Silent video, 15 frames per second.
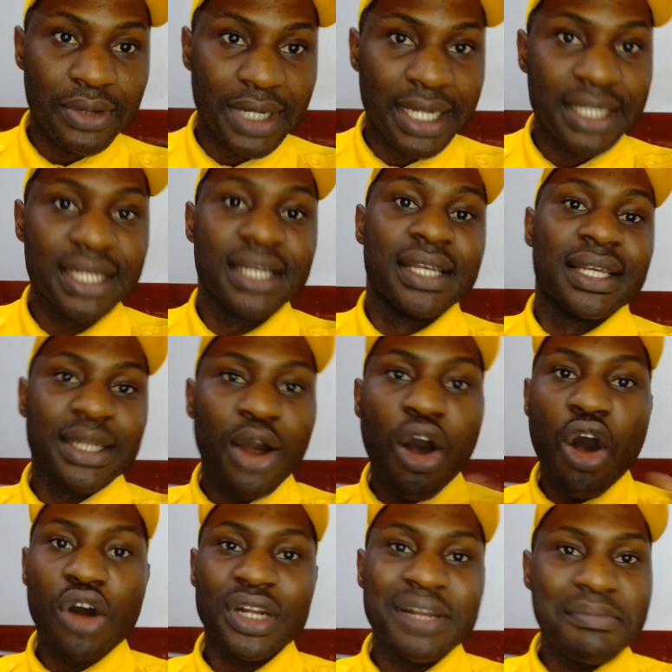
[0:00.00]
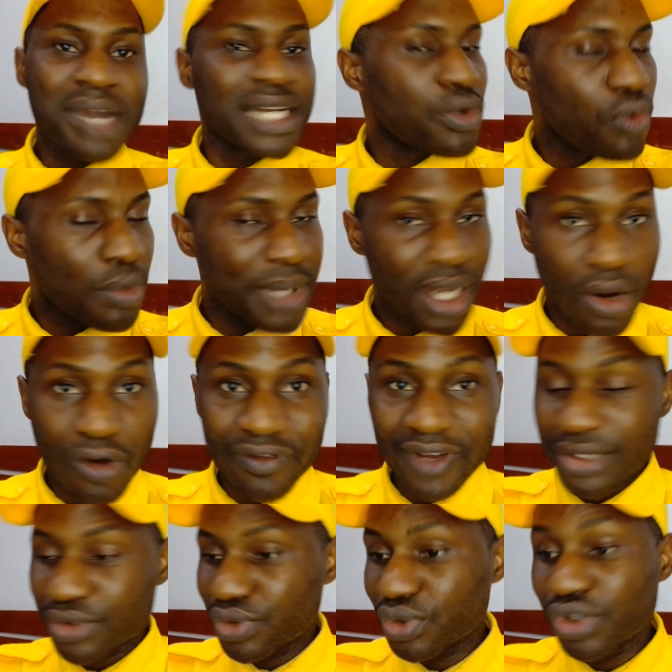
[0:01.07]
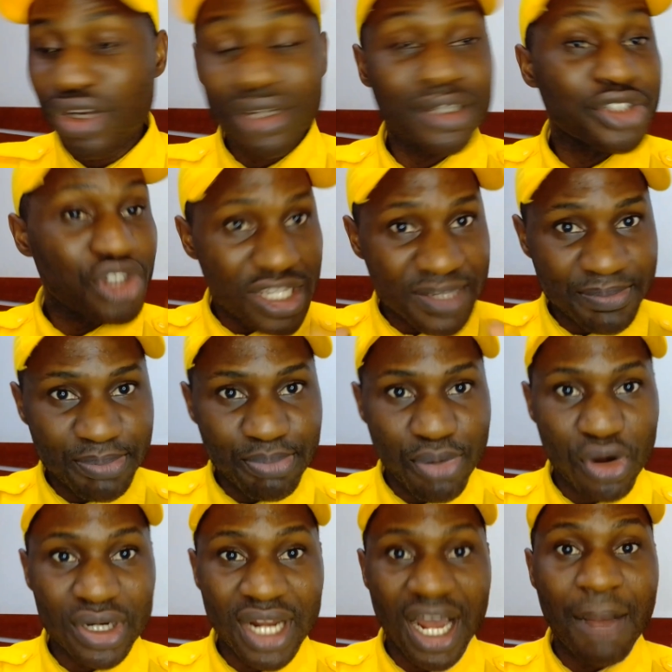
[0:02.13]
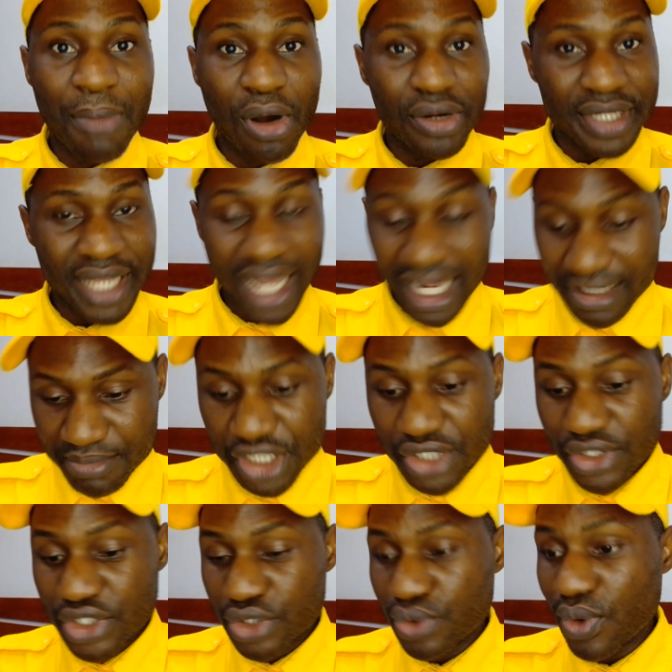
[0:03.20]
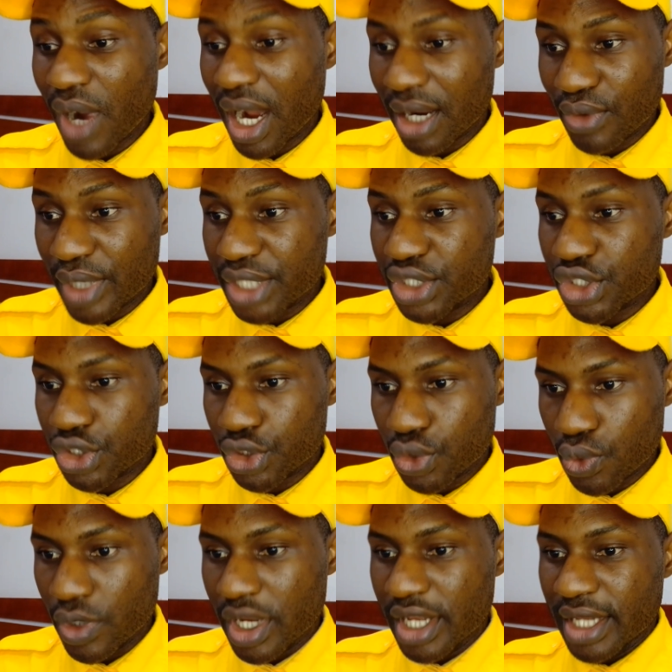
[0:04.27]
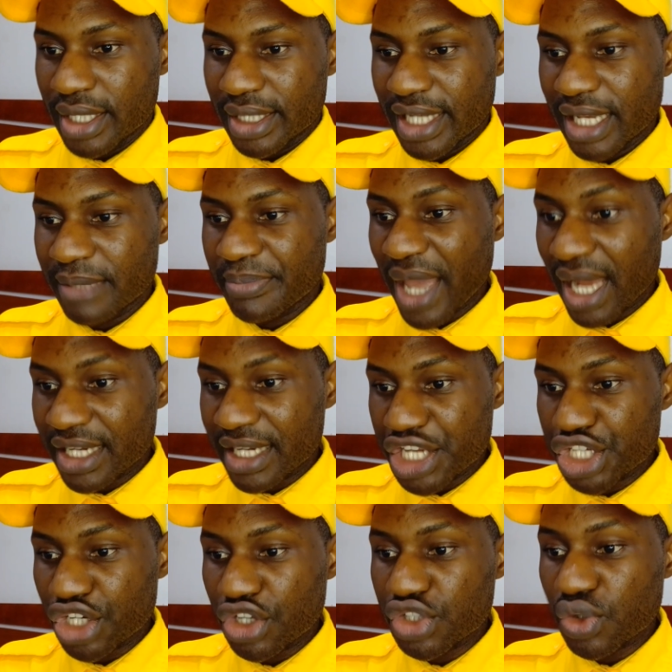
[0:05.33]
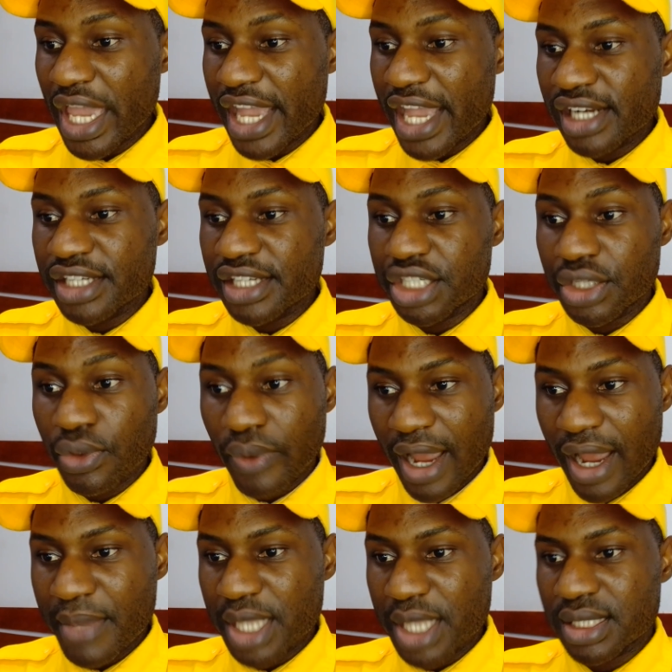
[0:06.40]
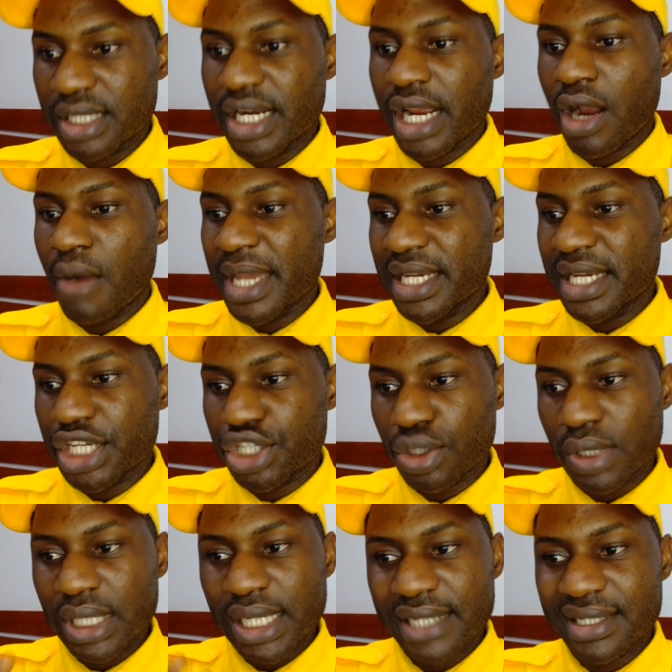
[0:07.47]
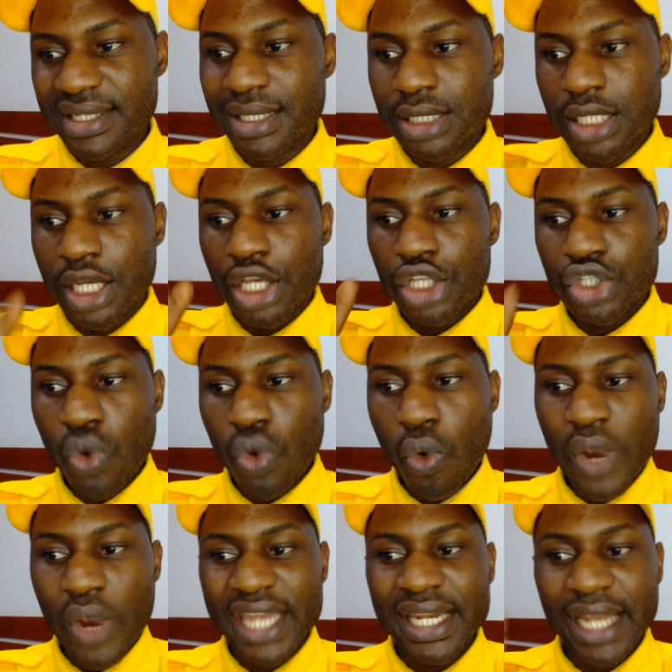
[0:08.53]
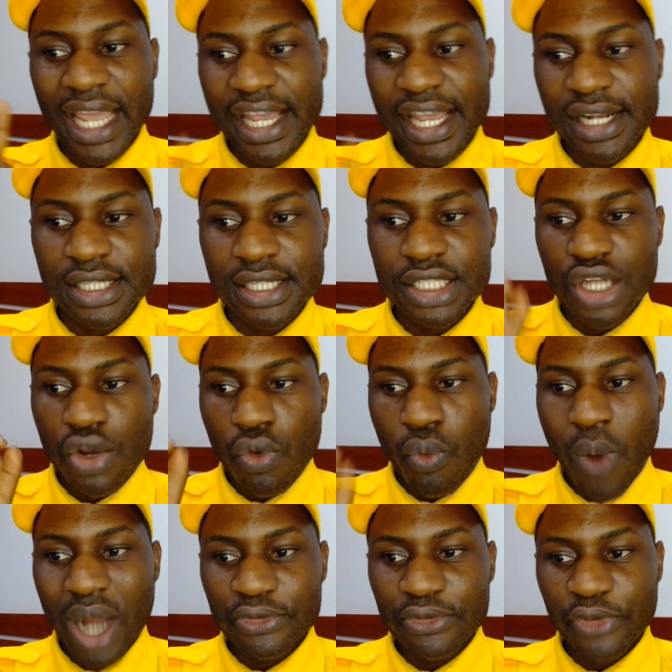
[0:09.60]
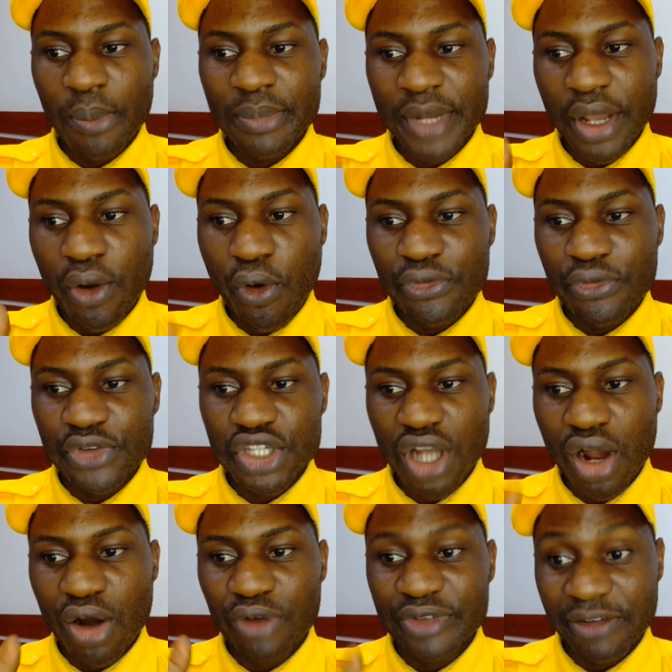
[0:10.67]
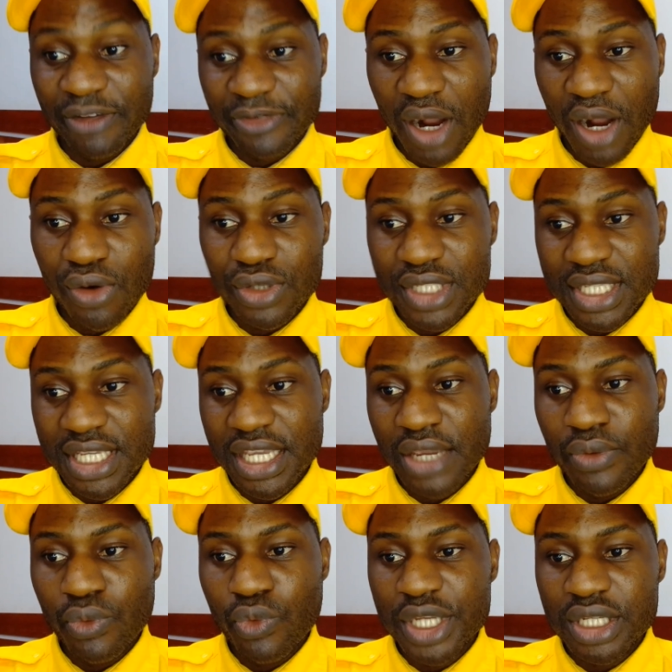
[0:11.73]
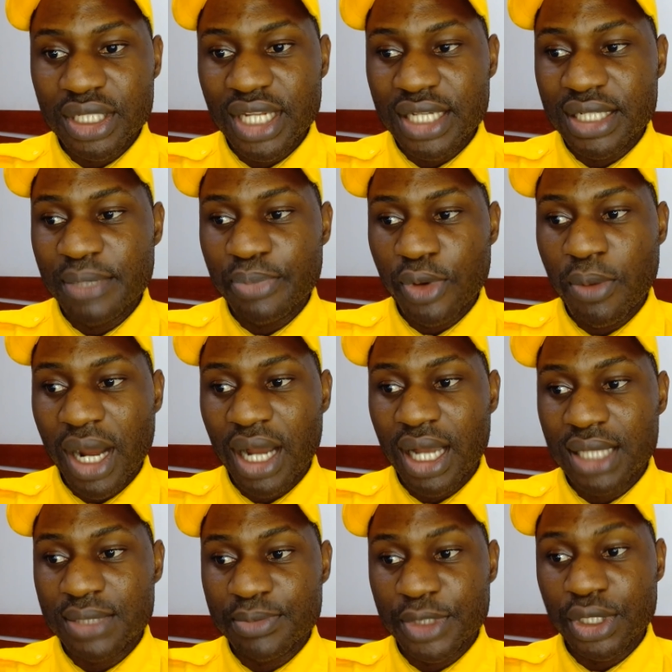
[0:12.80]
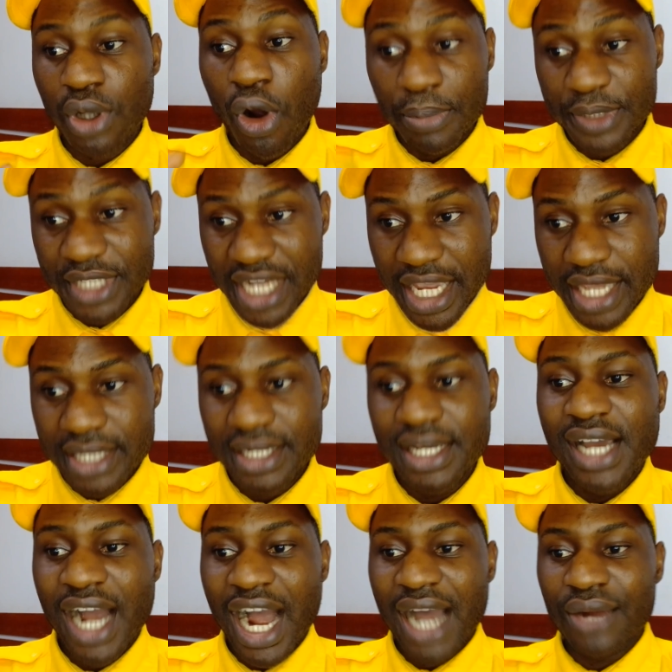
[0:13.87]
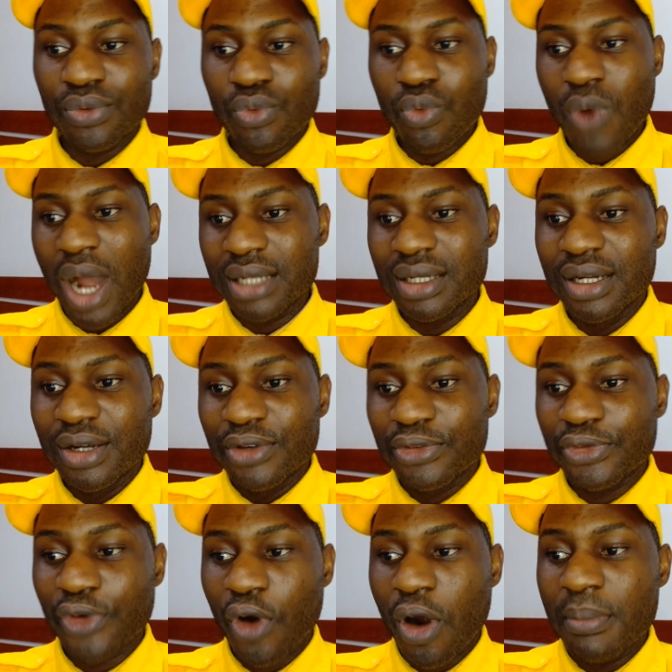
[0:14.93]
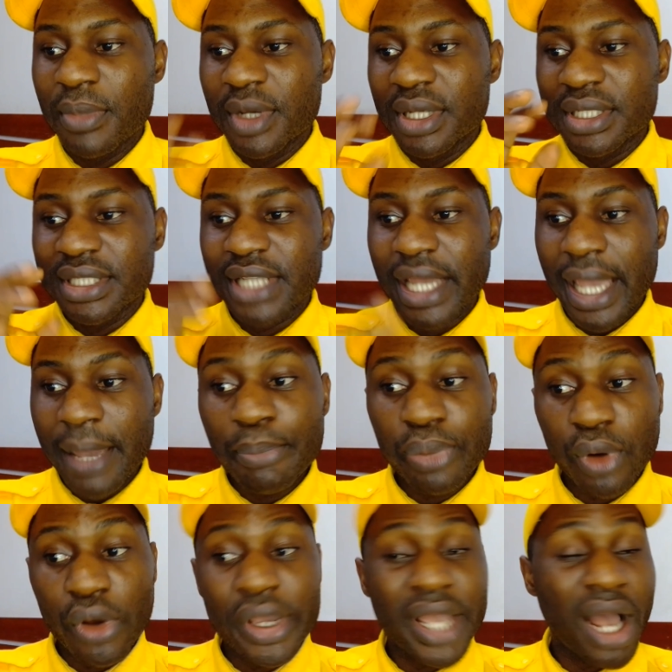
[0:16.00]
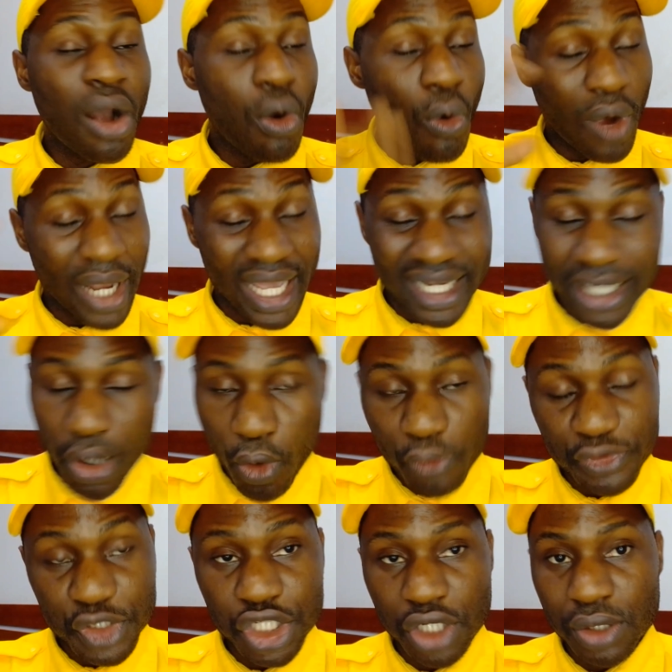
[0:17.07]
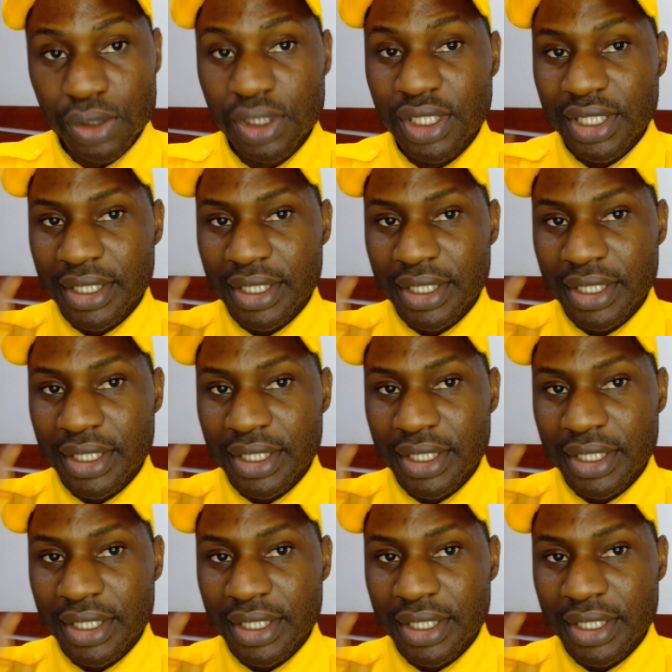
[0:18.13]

all right? All the money will be covered. You don't just bother about the admissions you are going to do. Then pay attention to English requirements, recommendation letters, 2 in English, 1 from the official of your faculty in which the diploma has been obtained, and 1 from the employer or any official.